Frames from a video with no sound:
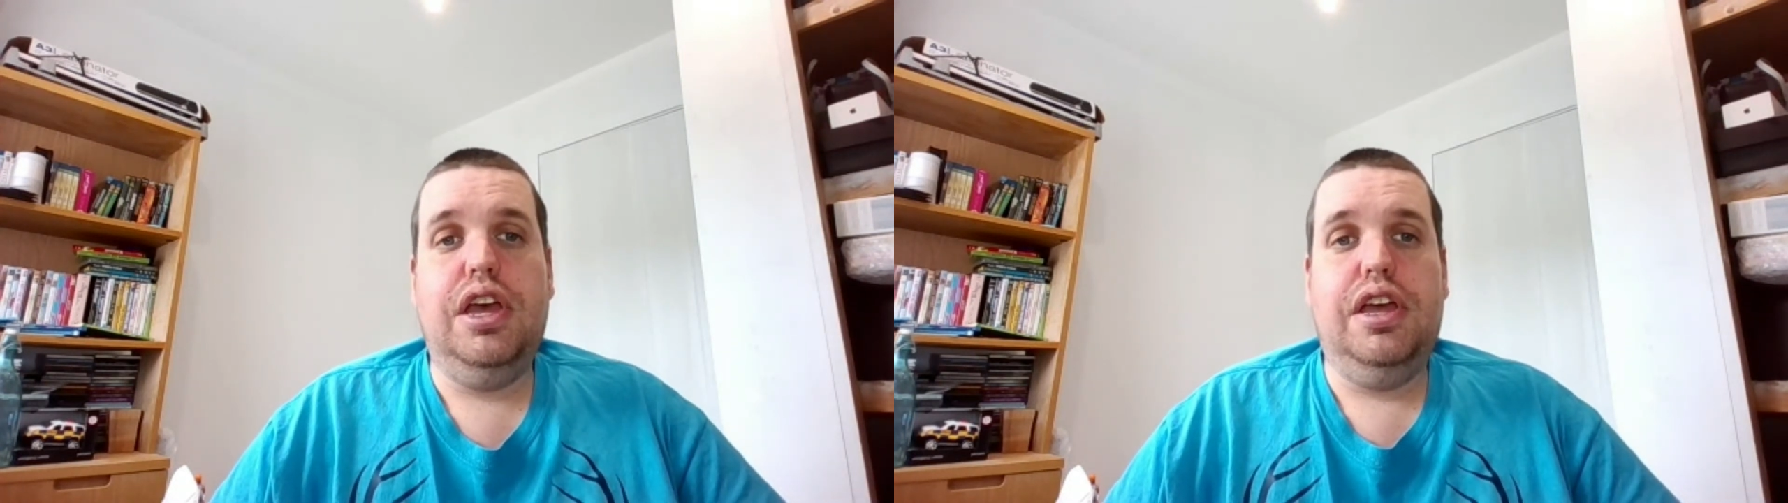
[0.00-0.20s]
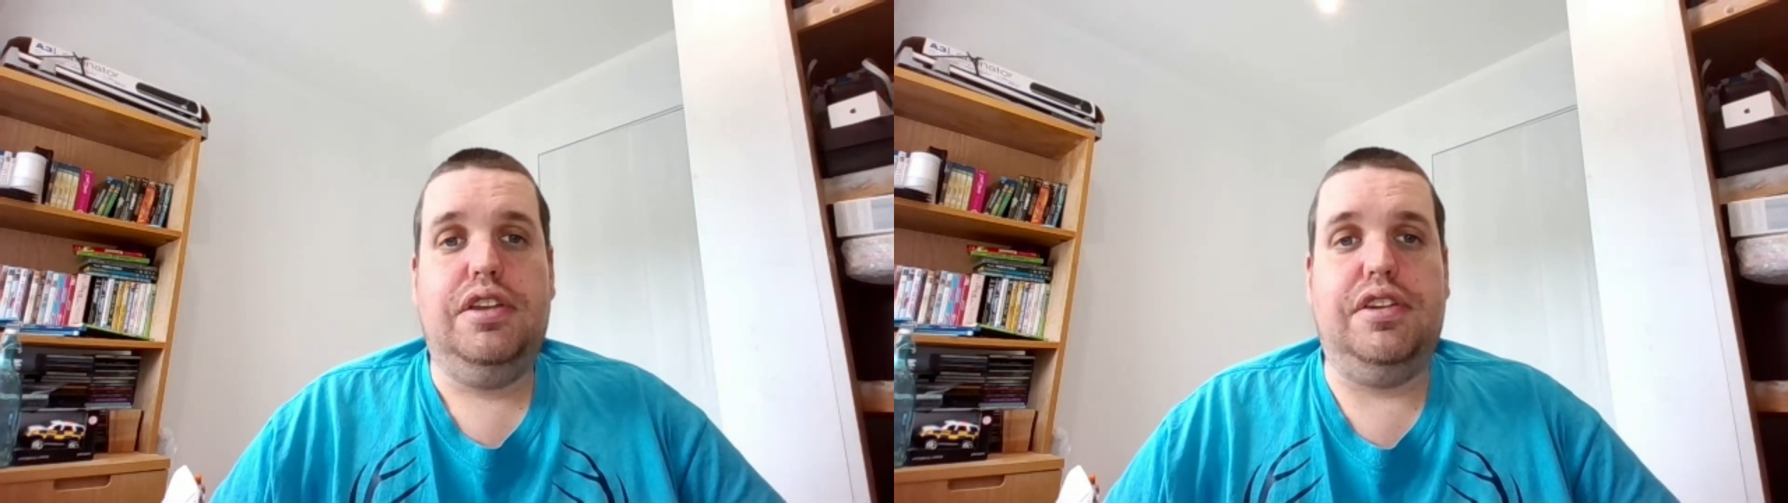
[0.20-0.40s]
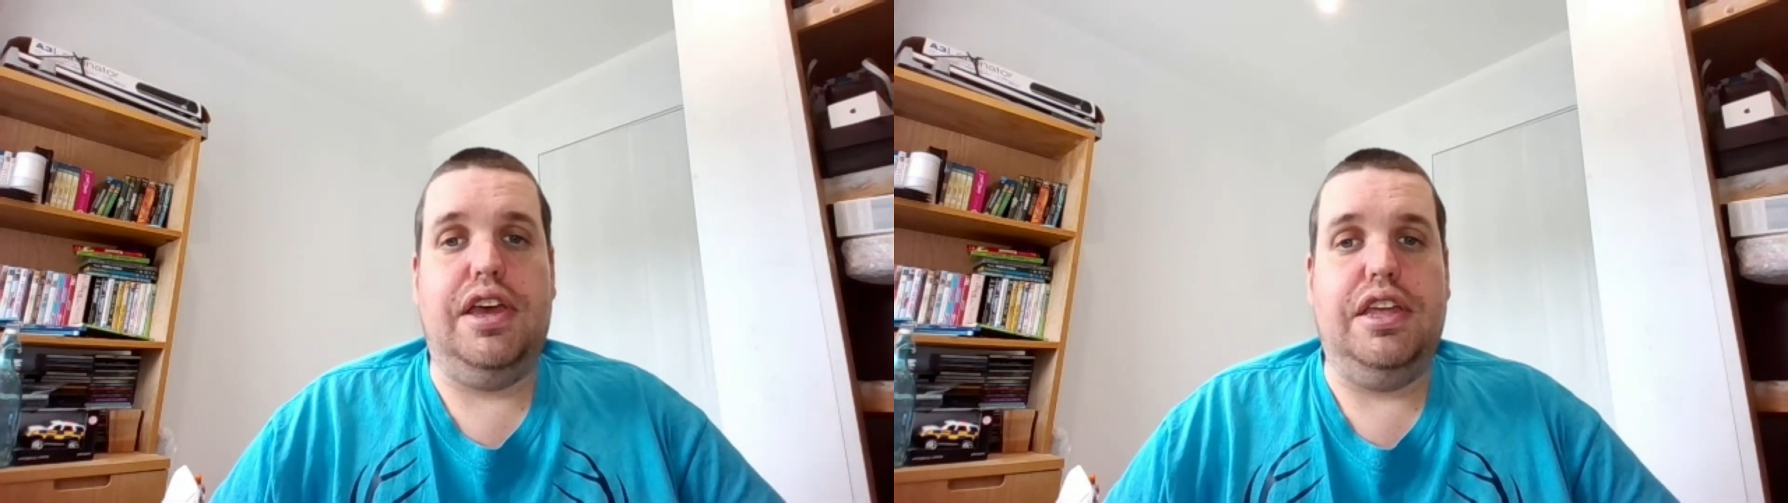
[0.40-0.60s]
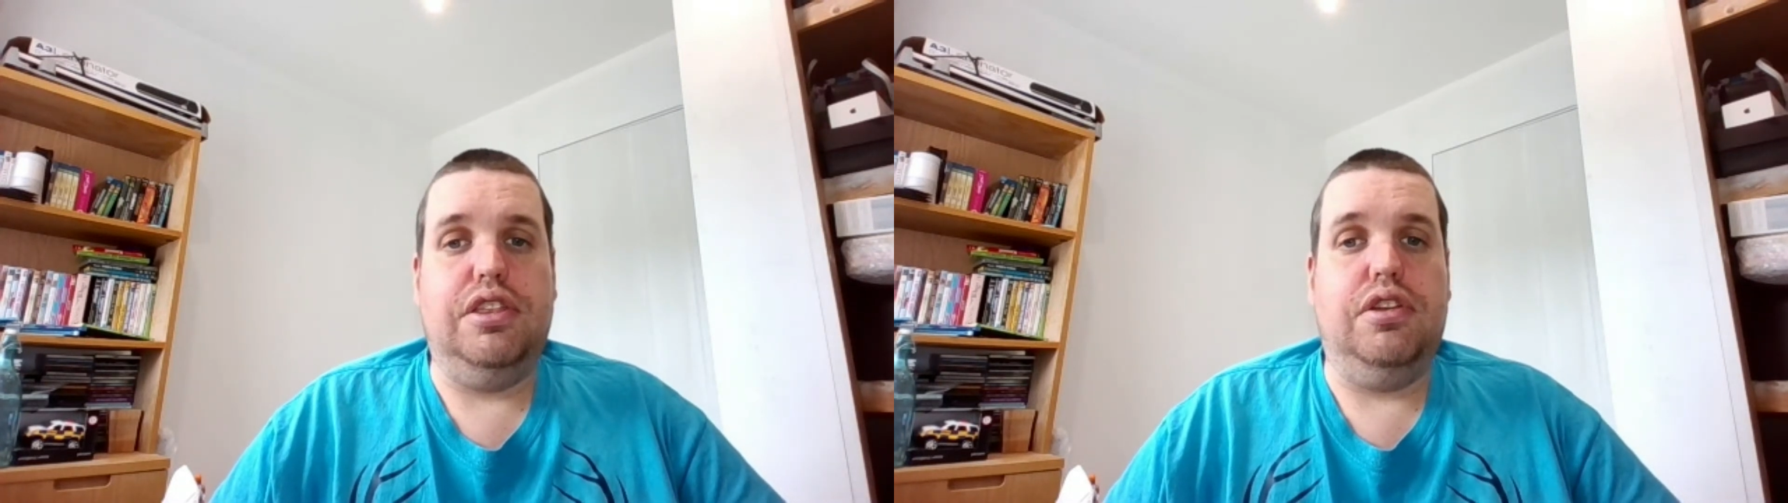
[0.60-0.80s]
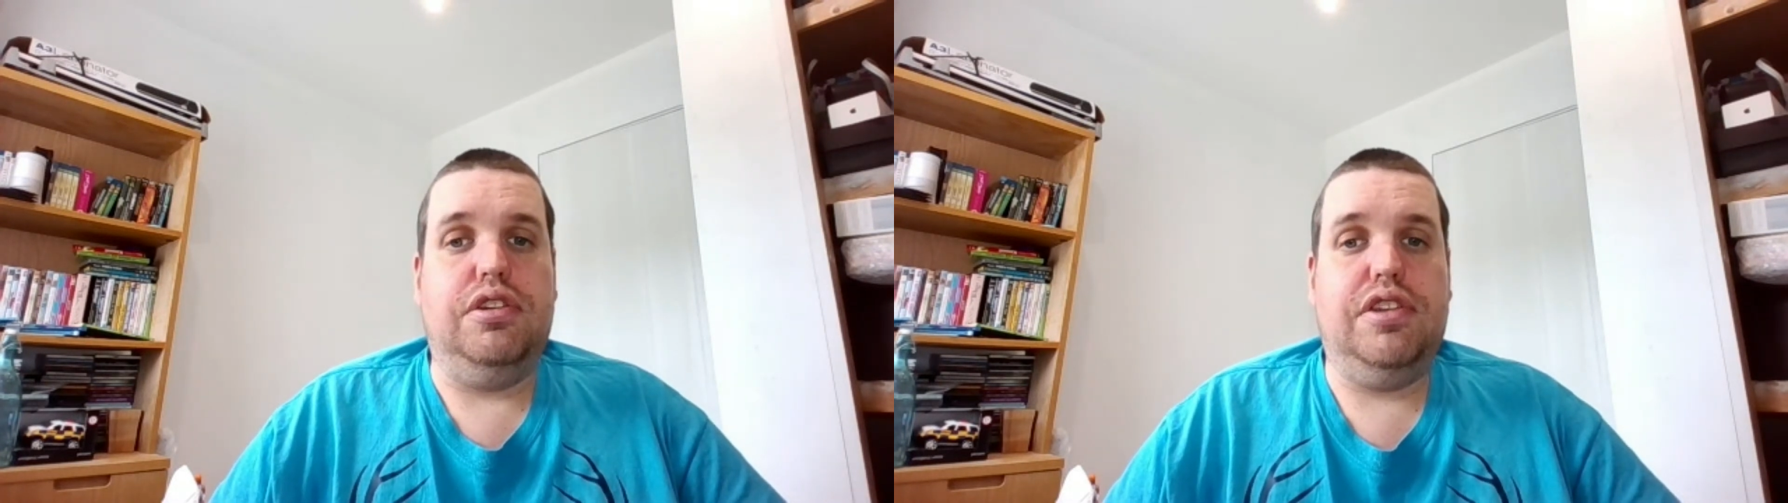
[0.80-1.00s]
saying
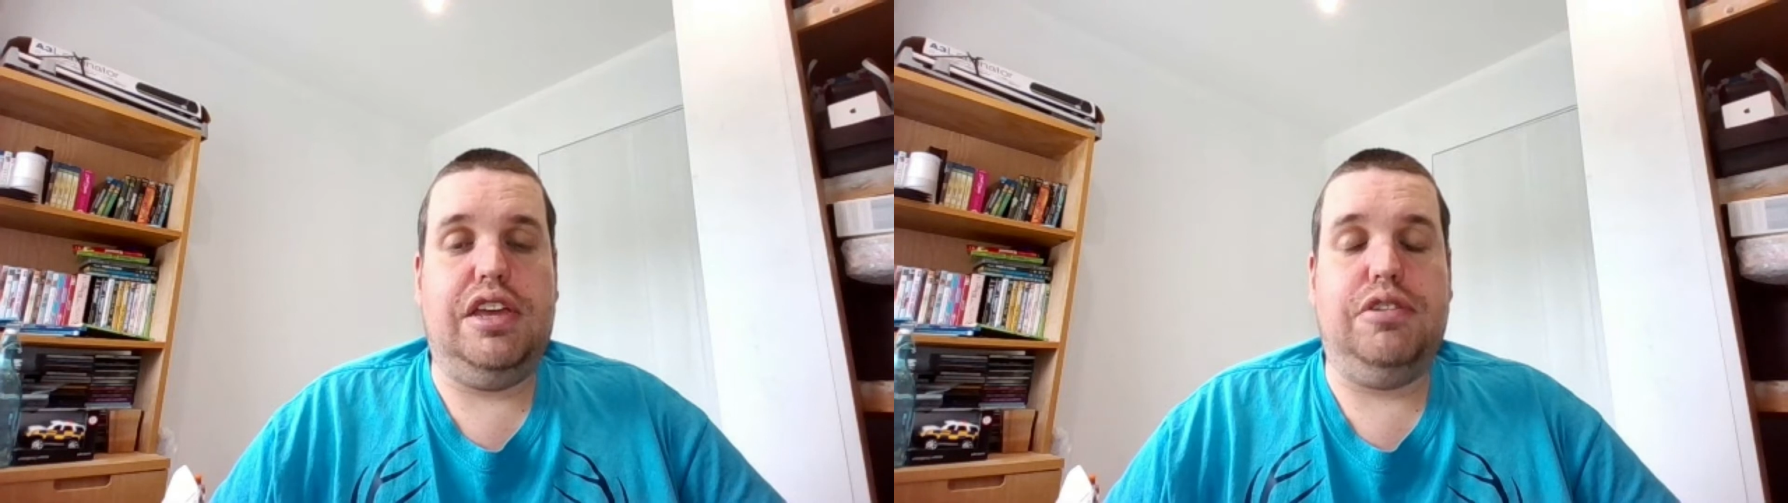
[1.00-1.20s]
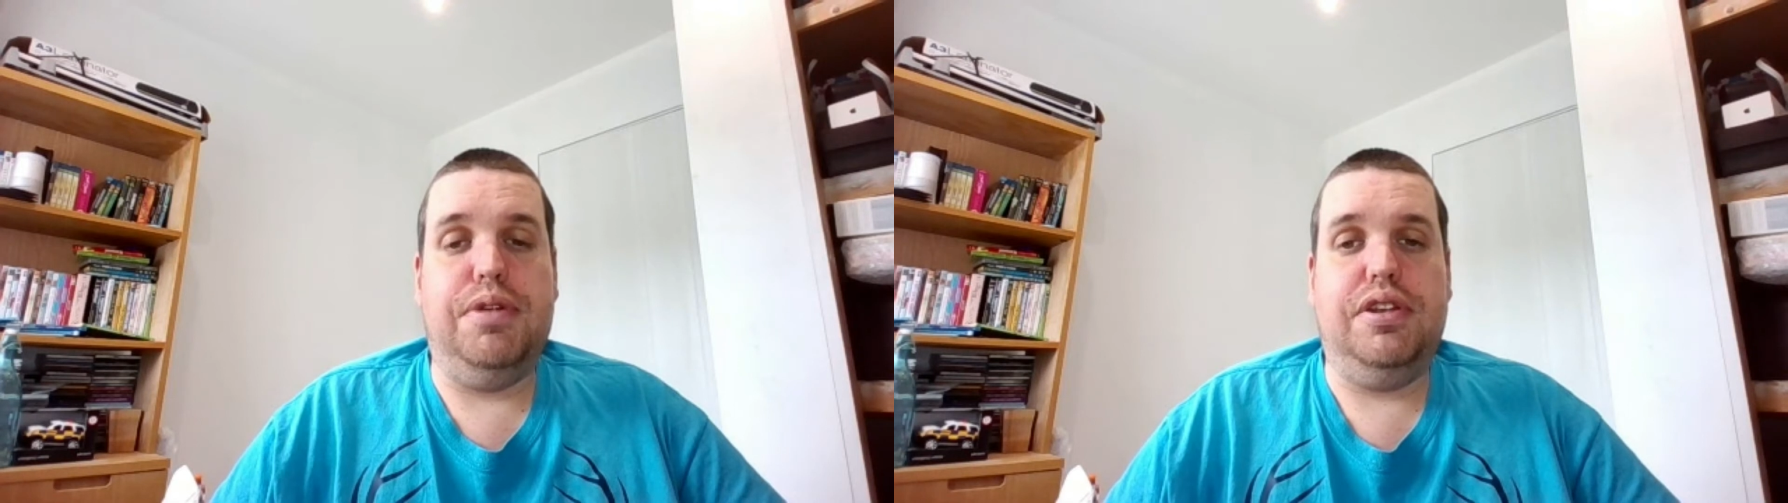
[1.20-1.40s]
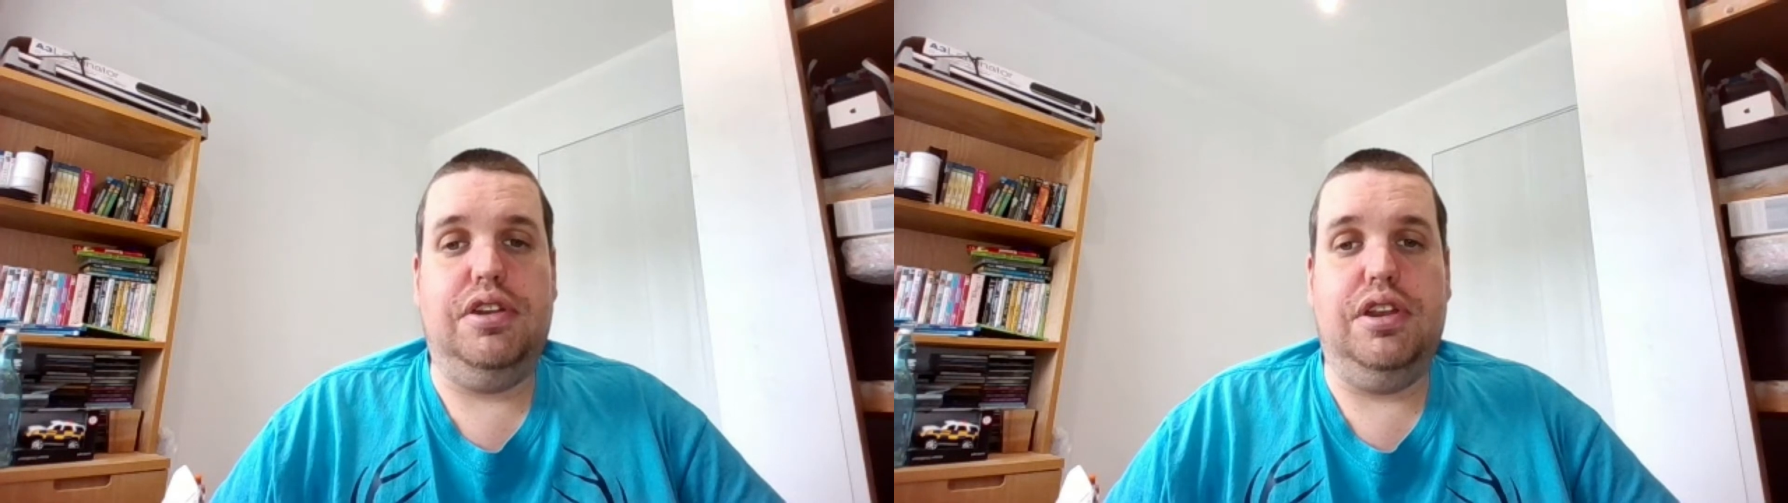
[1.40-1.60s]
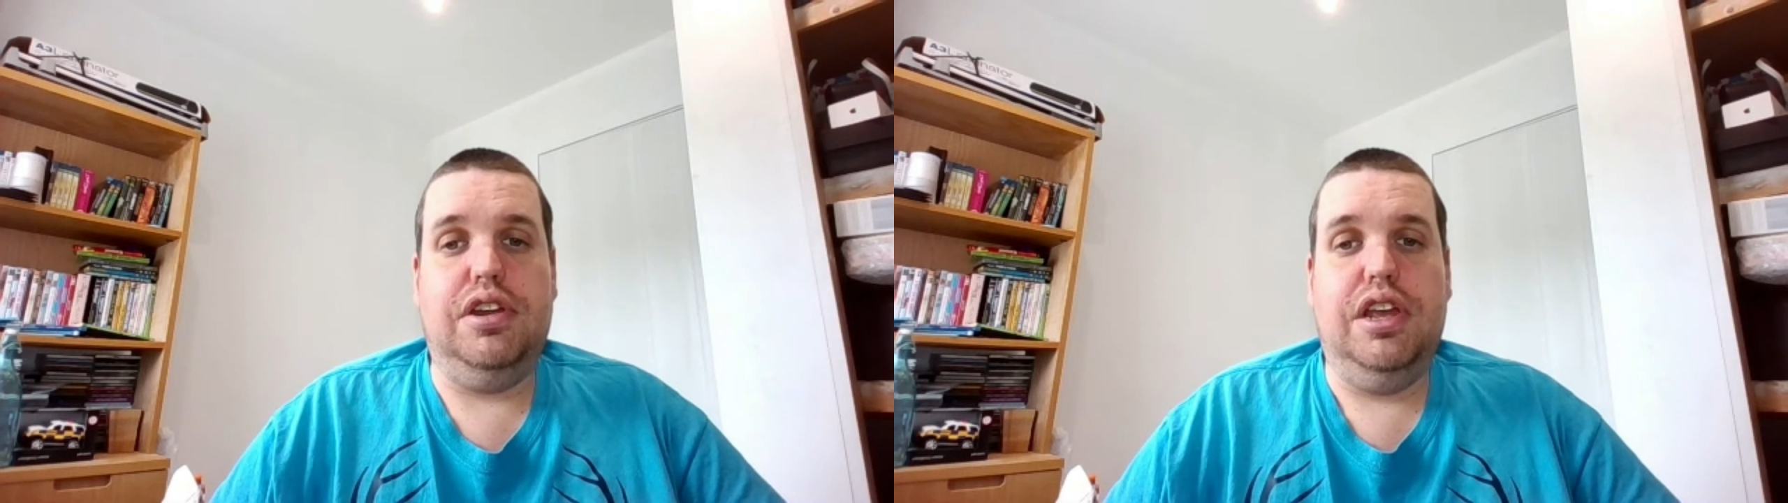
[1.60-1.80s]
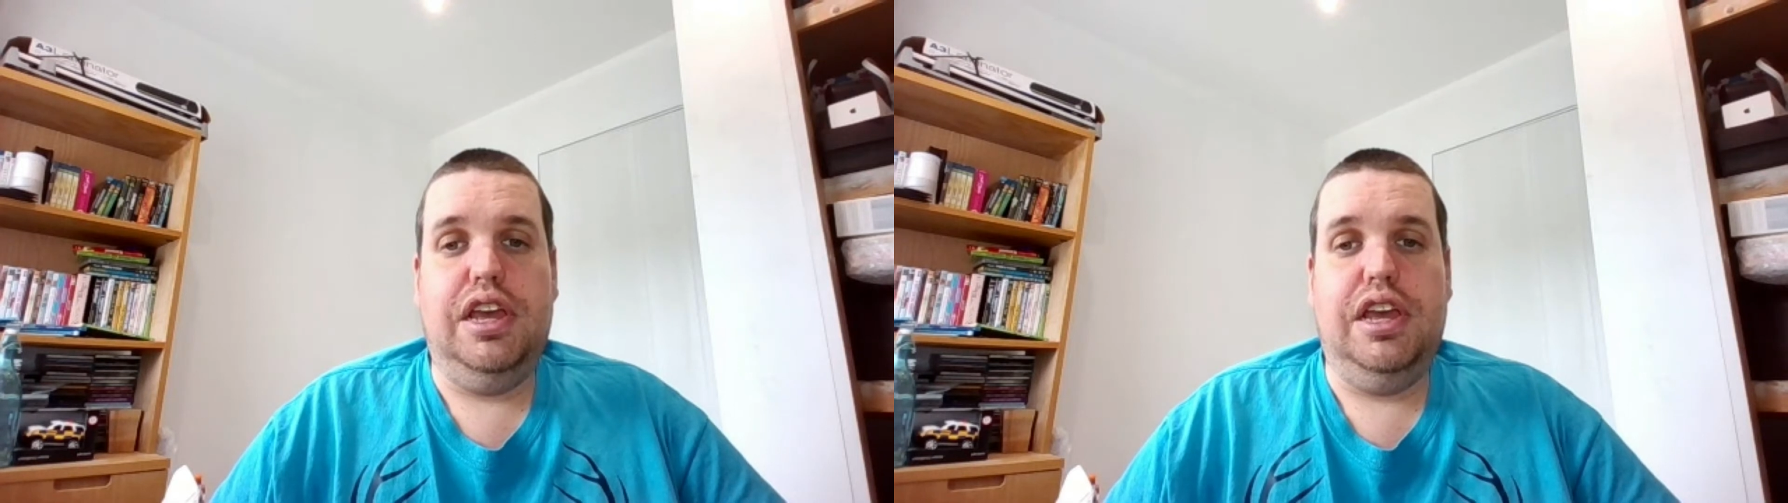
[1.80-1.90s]
that text message